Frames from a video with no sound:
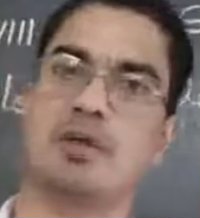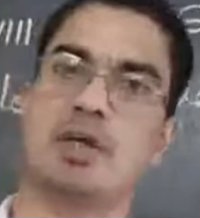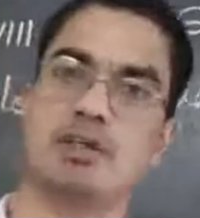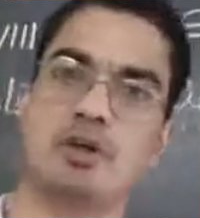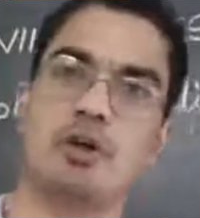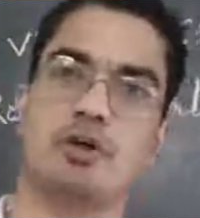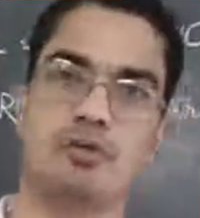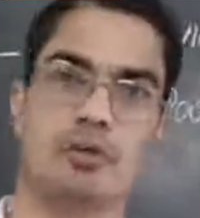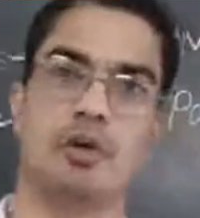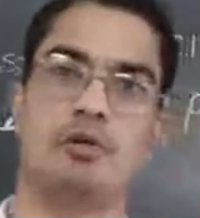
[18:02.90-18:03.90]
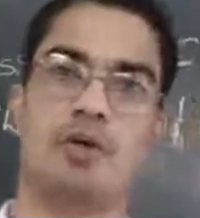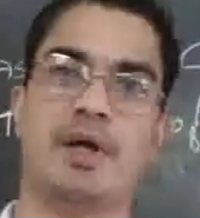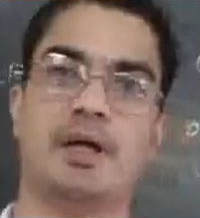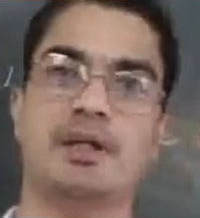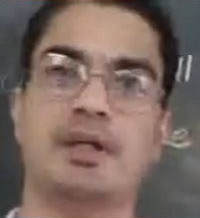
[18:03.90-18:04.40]
Sabha has got
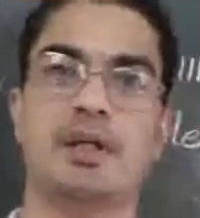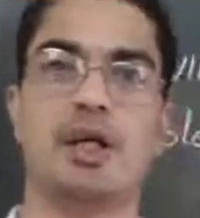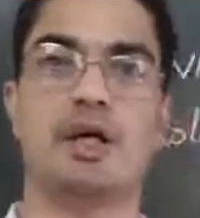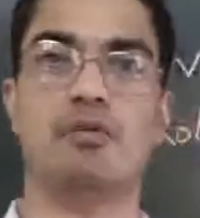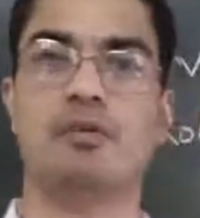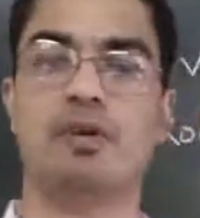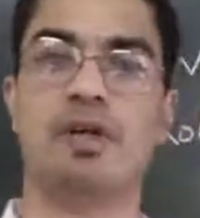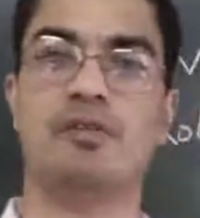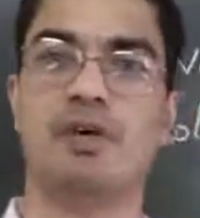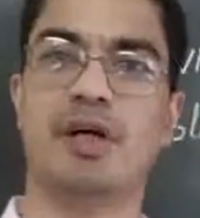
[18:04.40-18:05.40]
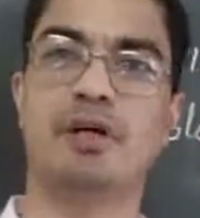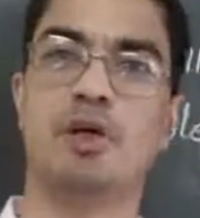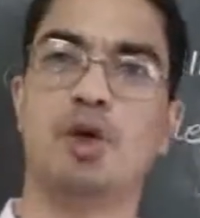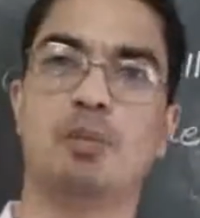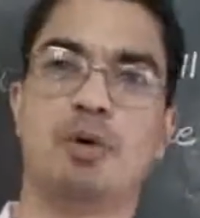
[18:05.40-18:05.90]

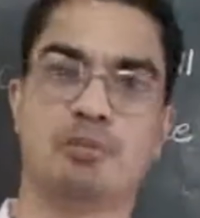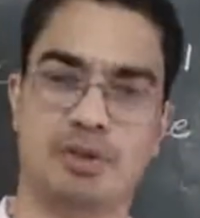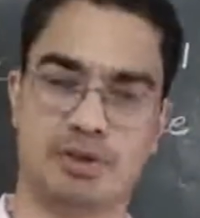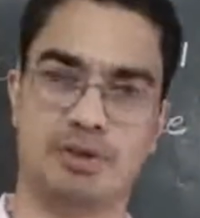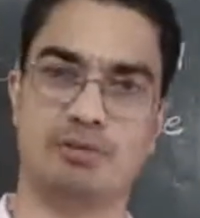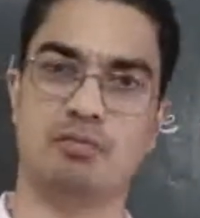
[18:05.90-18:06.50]
545 members.